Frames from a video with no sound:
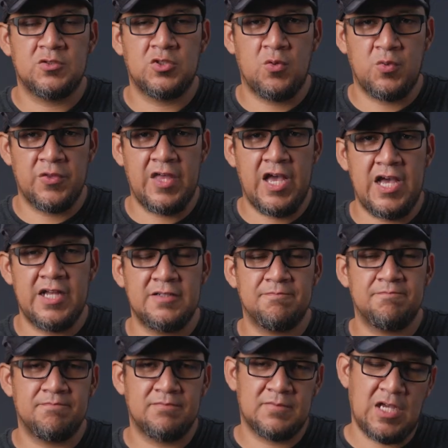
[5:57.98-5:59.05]
So with that,
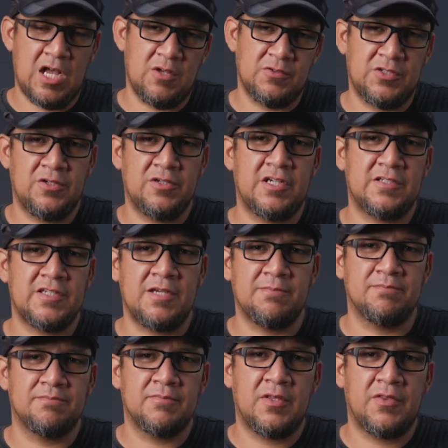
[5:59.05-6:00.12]
I'll see you next
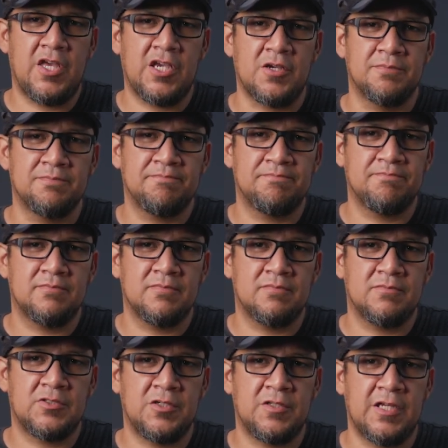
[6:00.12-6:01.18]
time. Thank you.
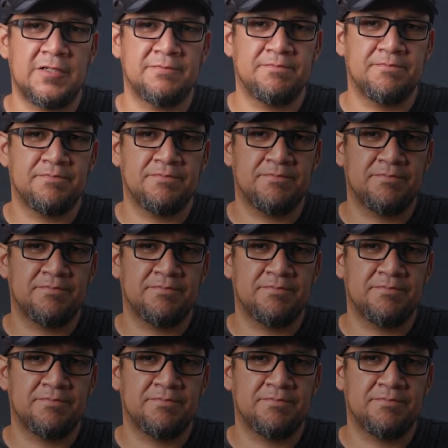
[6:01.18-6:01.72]
See you then.